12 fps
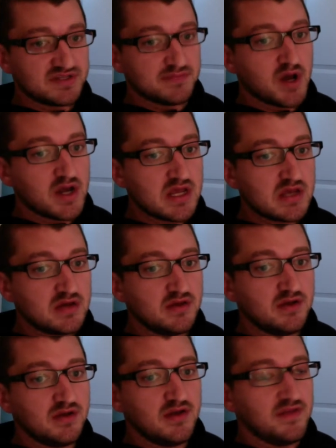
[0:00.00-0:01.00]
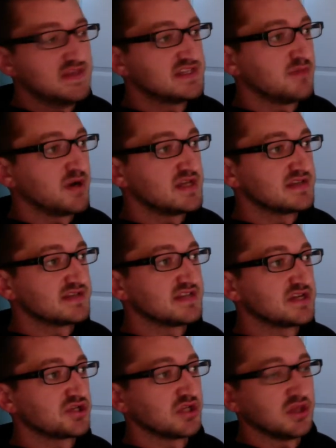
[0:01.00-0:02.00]
money. This money is
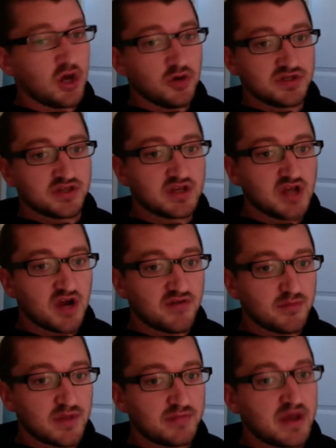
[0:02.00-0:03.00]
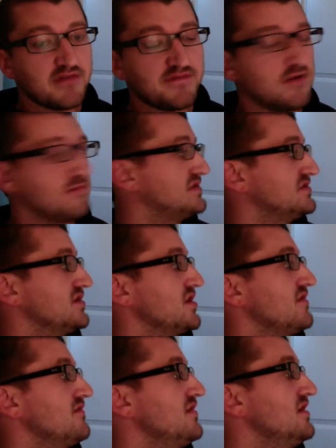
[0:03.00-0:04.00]
essentially loaned to the government by the Federal
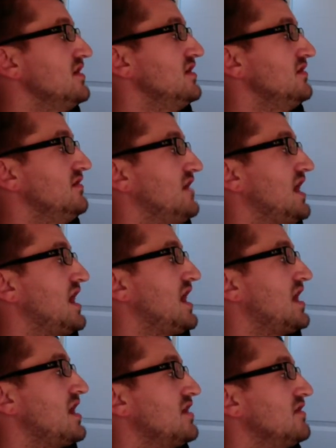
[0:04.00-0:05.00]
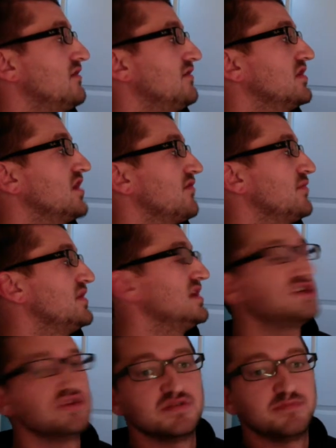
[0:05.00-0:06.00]
Reserve, and the government
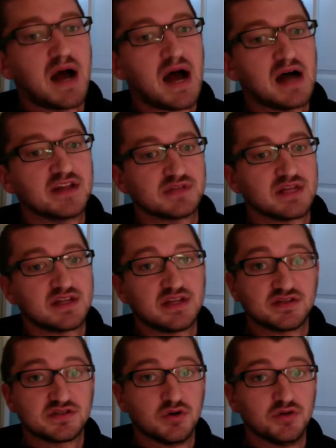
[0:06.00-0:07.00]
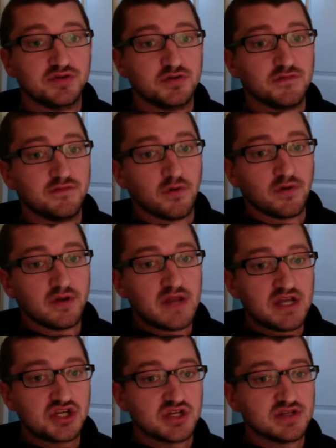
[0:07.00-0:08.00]
issues bonds, which then get sold to foreign
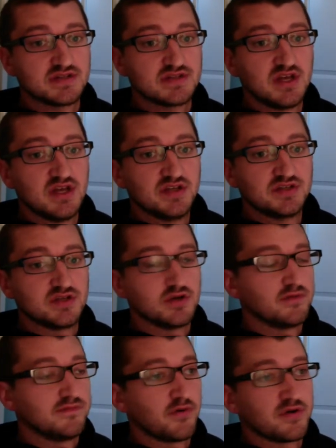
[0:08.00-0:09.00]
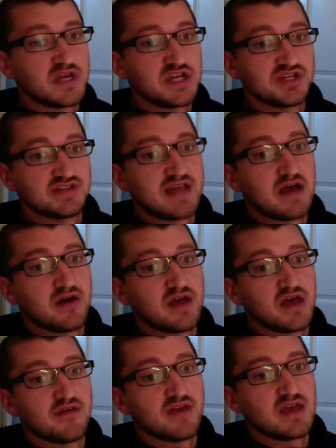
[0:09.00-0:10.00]
nations. So foreign nations now
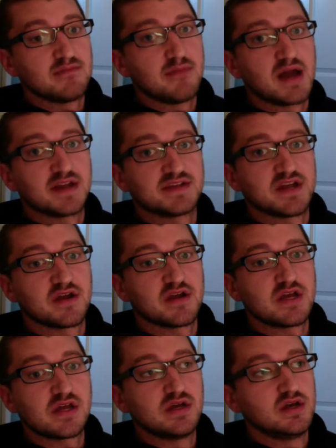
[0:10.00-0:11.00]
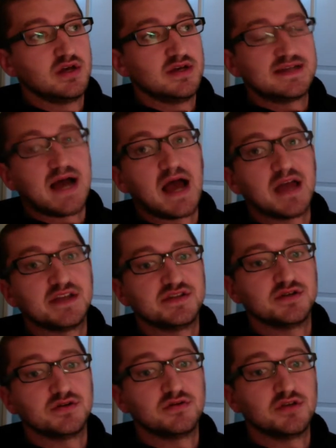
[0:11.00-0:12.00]
have a monetary tie
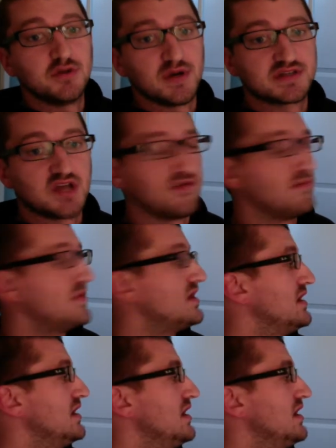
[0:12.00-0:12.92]
to the US government,